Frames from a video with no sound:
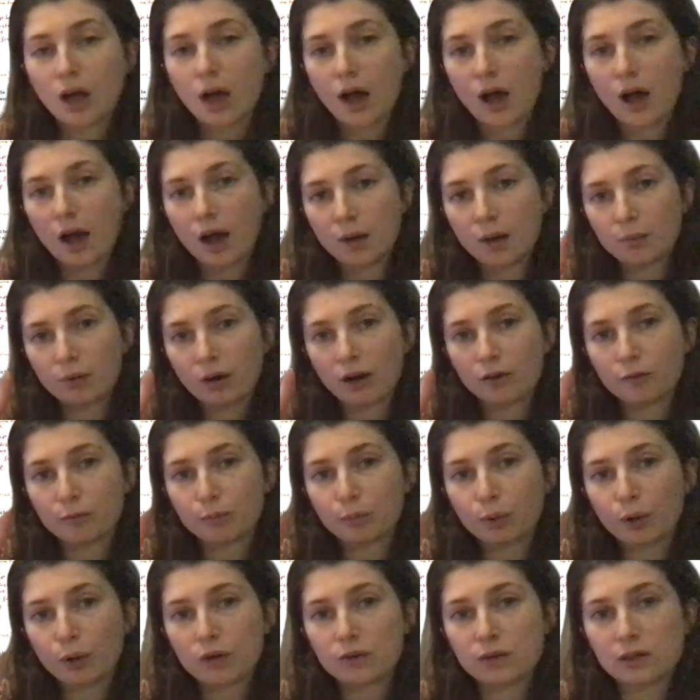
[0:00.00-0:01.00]
um, I've
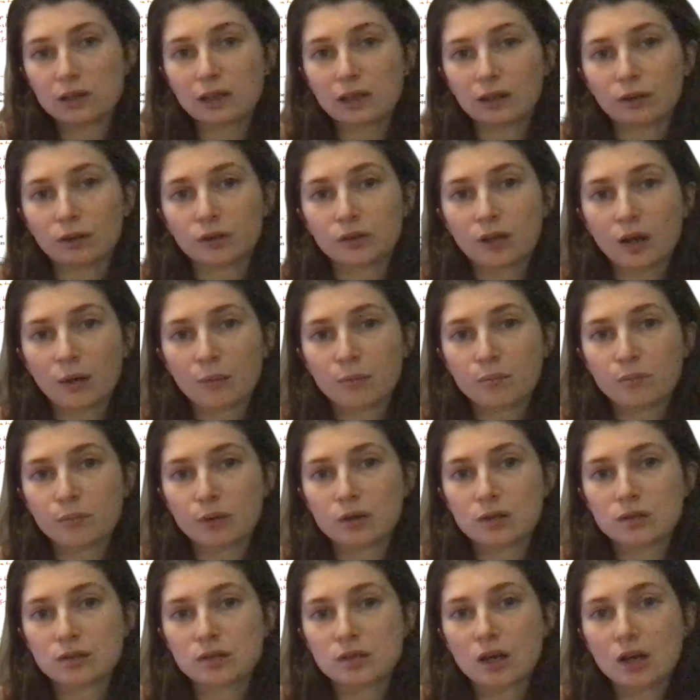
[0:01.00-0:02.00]
put the little
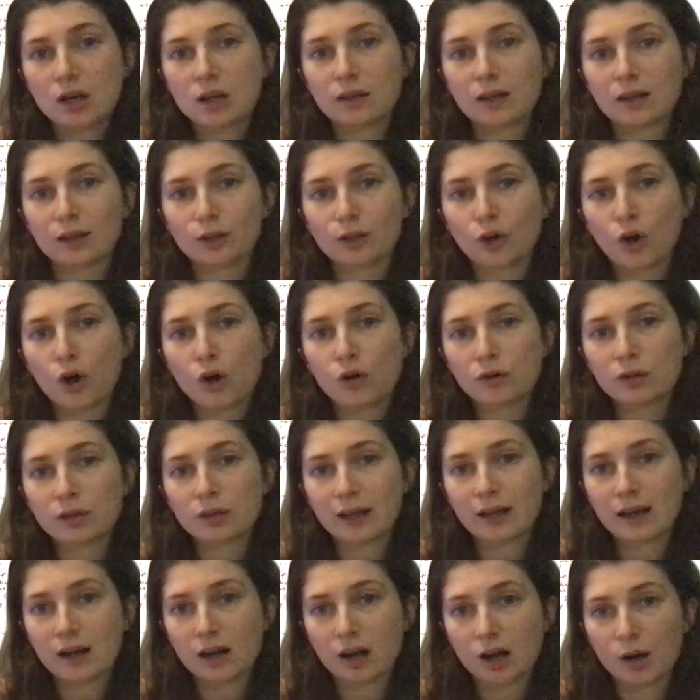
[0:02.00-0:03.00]
numbers that
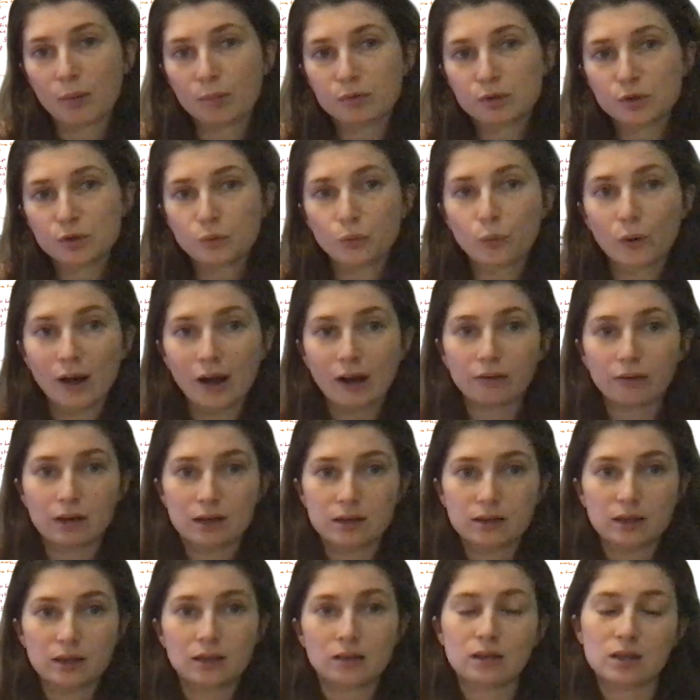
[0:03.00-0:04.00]
correlate up to where I
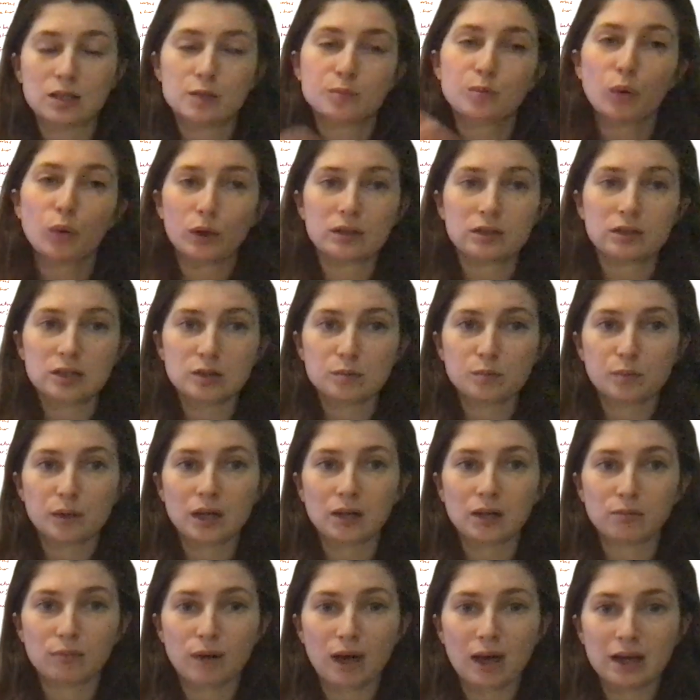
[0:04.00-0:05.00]
think this point is being
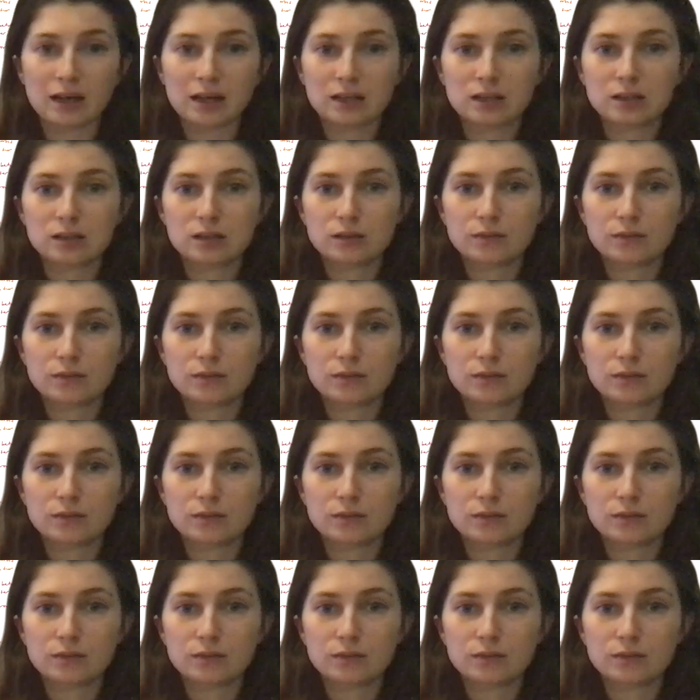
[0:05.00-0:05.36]
made.